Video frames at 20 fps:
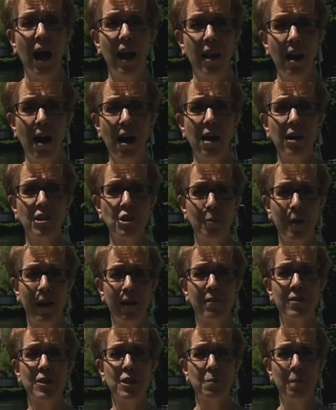a large
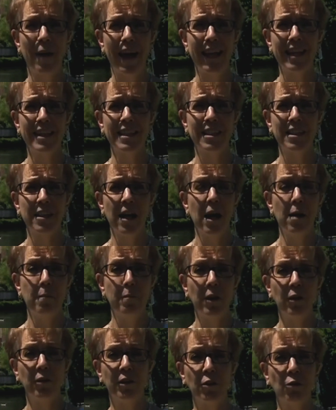amount of space,
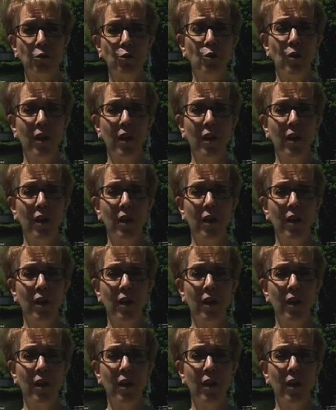building on